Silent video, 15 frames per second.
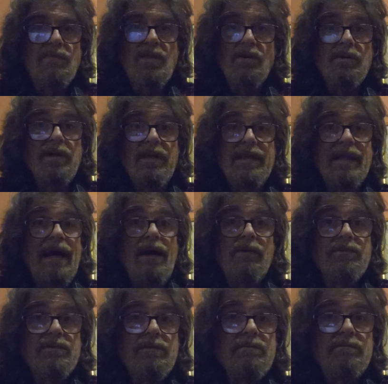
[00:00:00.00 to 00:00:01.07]
thirty
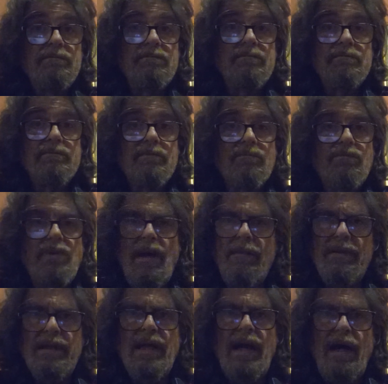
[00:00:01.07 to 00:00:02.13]
thousand,
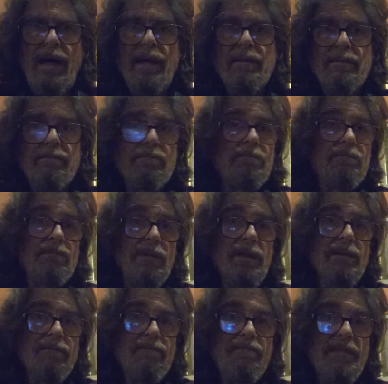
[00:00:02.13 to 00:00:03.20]
probably not,
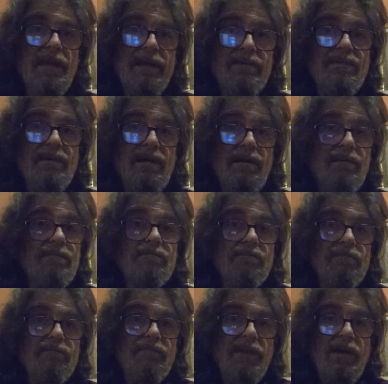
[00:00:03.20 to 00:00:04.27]
but let's say
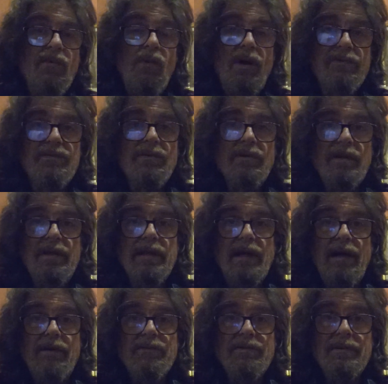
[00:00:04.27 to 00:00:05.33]
it was
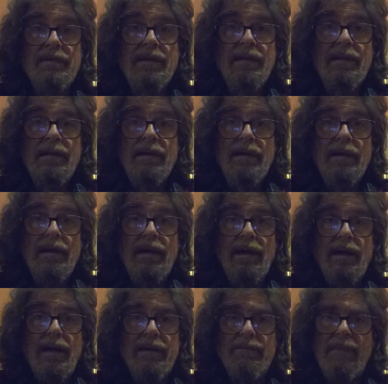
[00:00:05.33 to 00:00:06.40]
30,000. Uh,
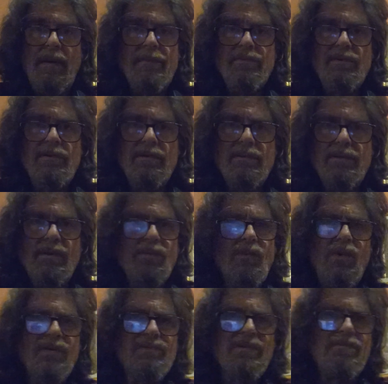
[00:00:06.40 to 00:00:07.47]
I, am certain it
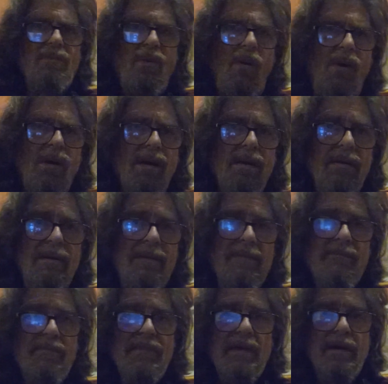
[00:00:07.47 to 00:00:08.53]
wasn't more.
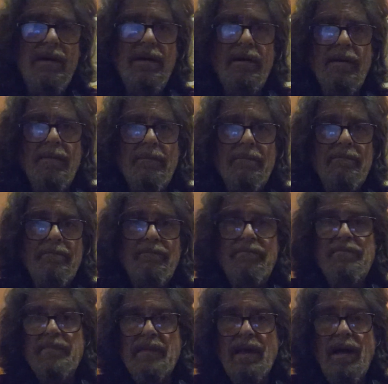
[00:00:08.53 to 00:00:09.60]
Um,
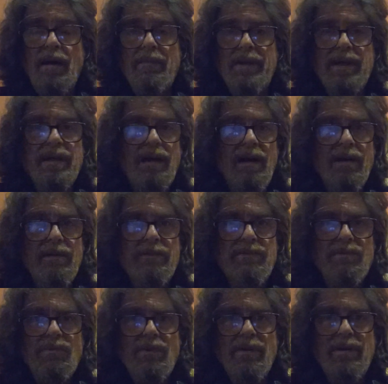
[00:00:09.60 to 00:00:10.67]
how many
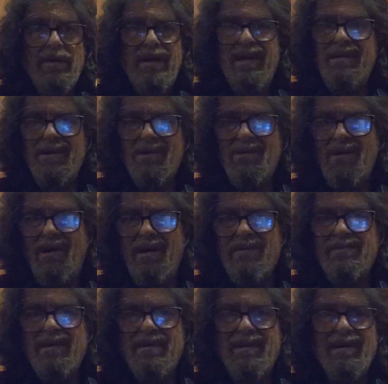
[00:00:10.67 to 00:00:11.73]
cars were in La
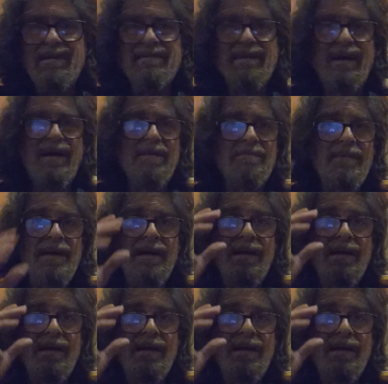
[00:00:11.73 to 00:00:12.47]
Crosse at that time?